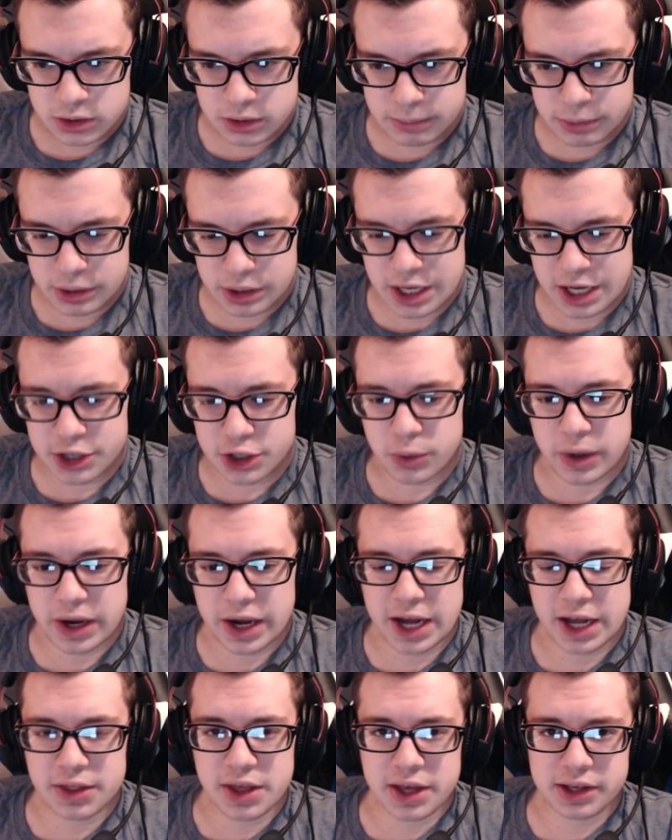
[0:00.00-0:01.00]
But I knew I
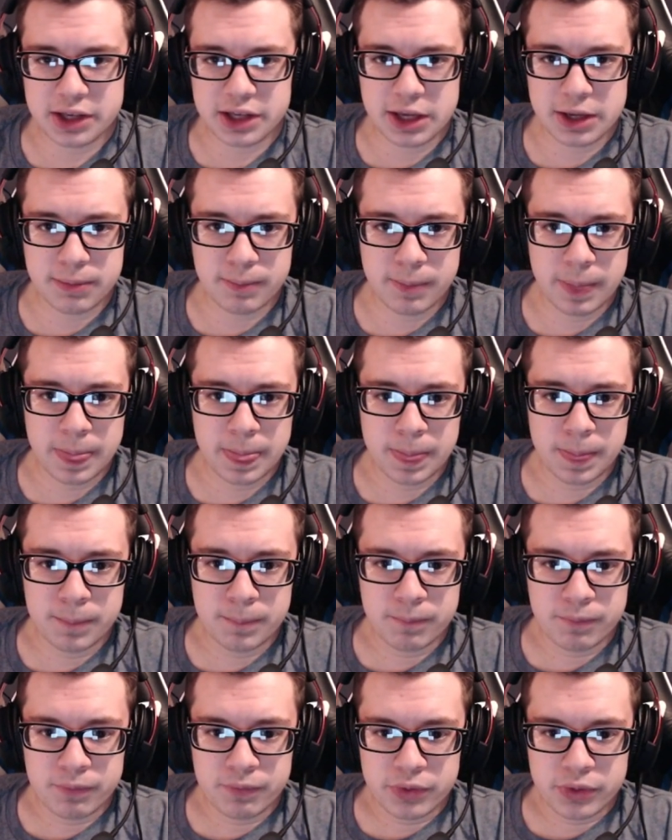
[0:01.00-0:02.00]
had that game
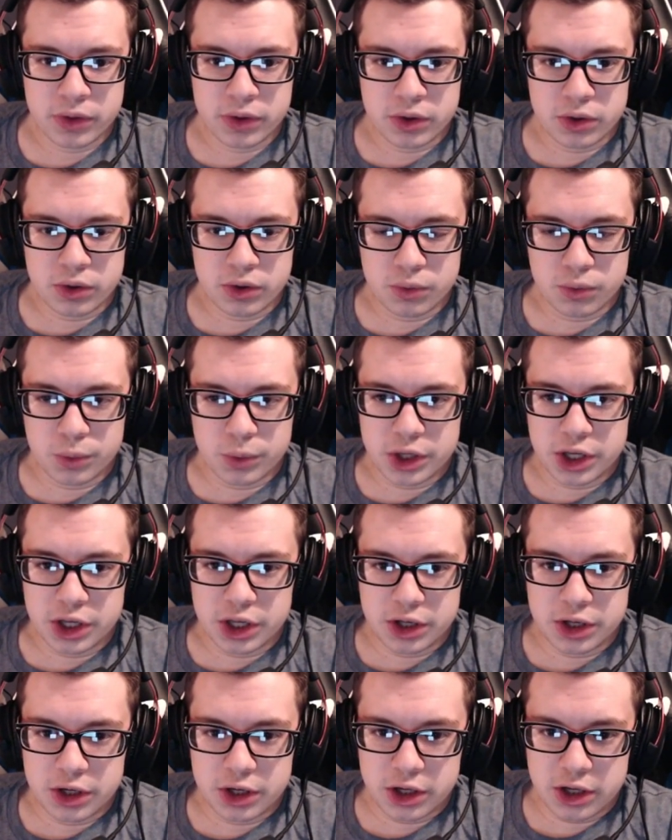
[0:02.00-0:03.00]

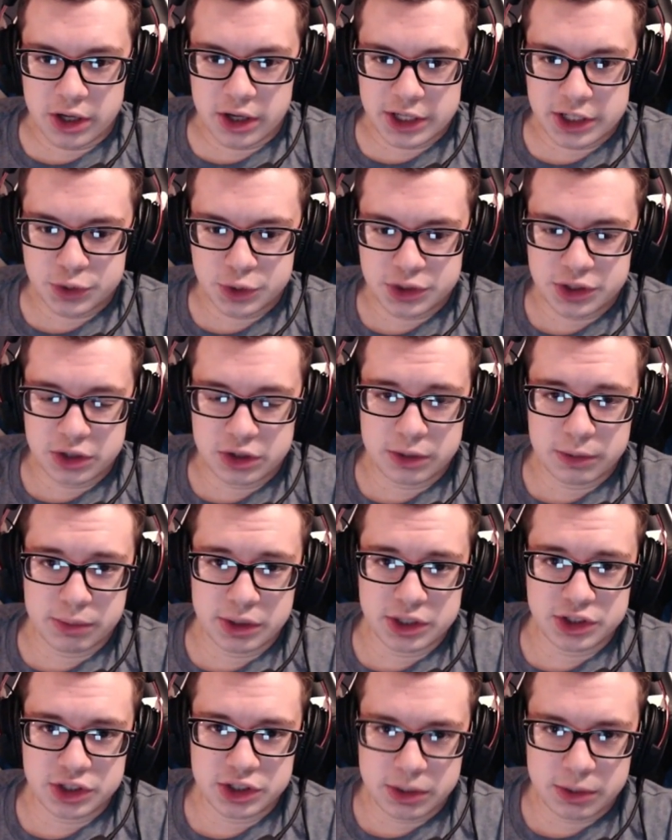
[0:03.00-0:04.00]
when I switched out the
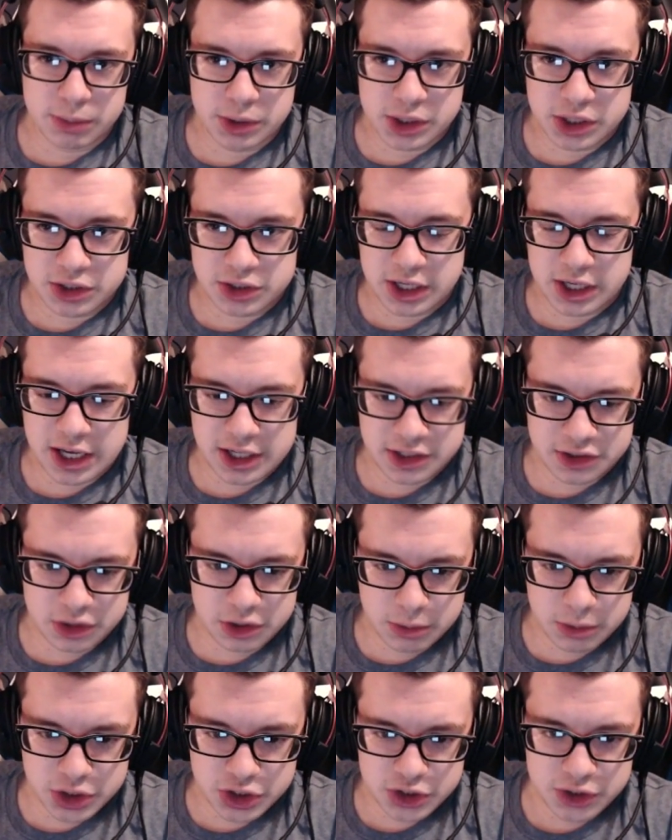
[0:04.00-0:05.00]
Blaziken because I had so
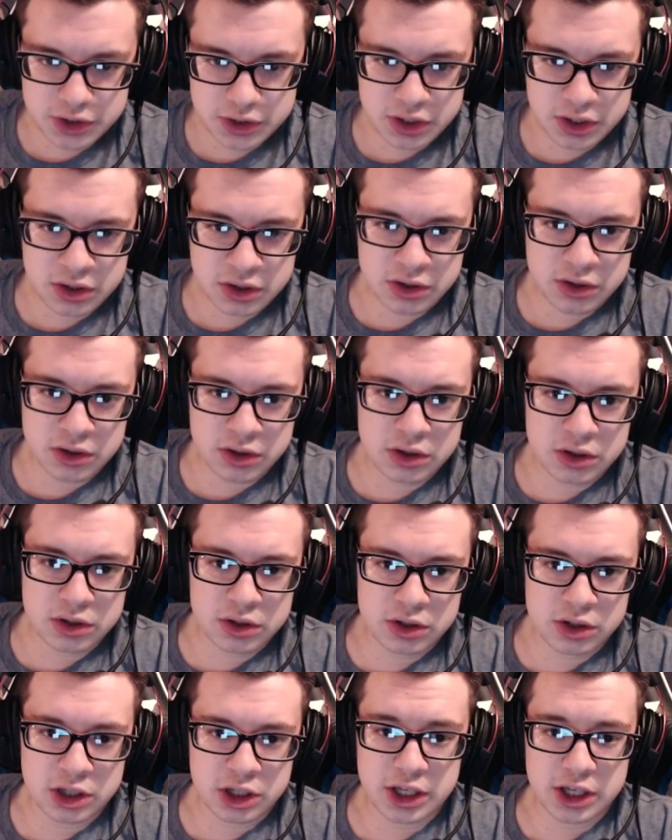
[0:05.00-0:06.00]
much
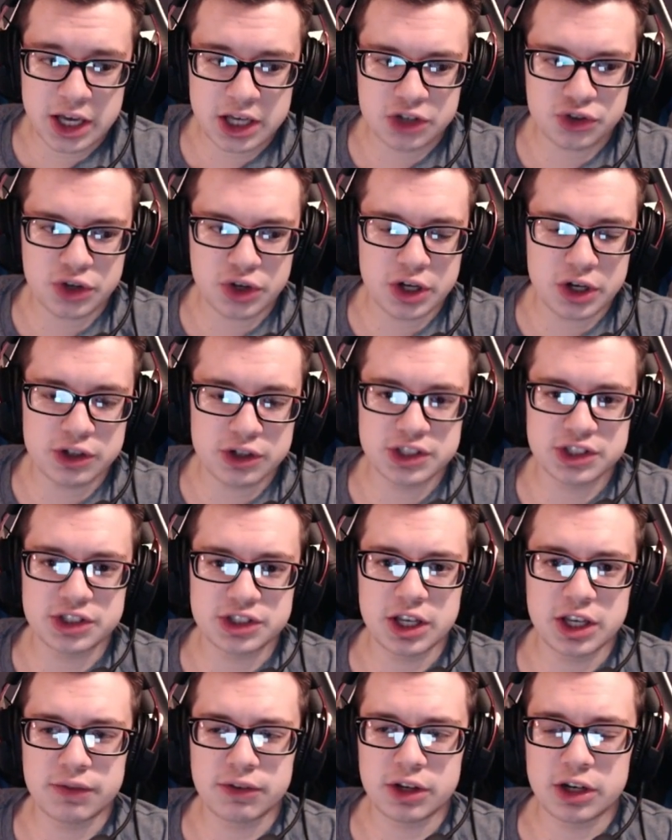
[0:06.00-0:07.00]
extra energy
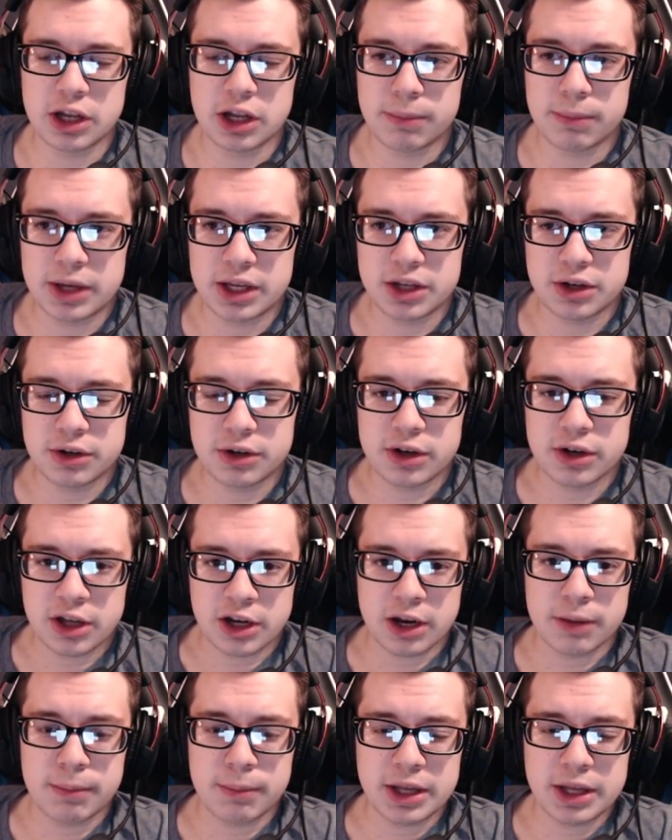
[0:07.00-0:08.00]
saved, and I made
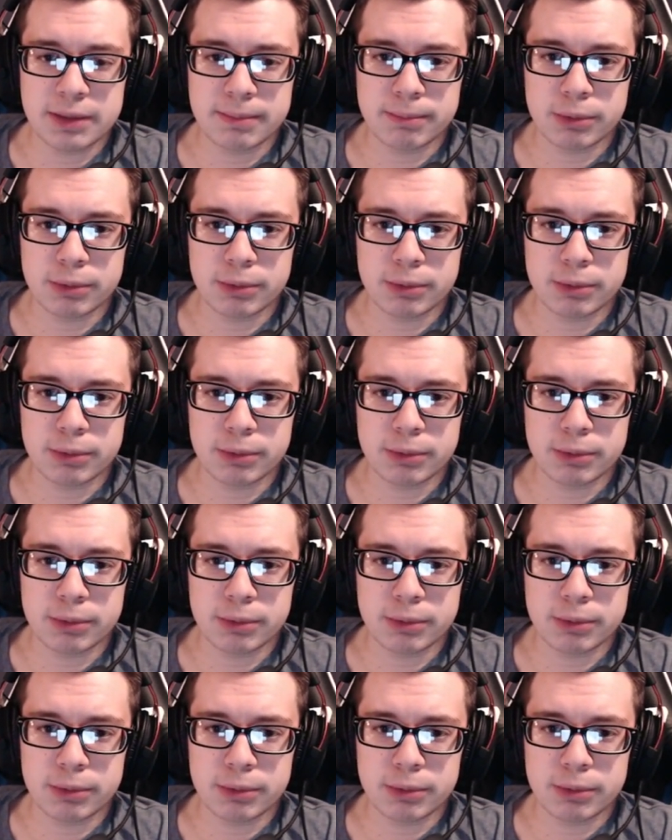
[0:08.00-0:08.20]
him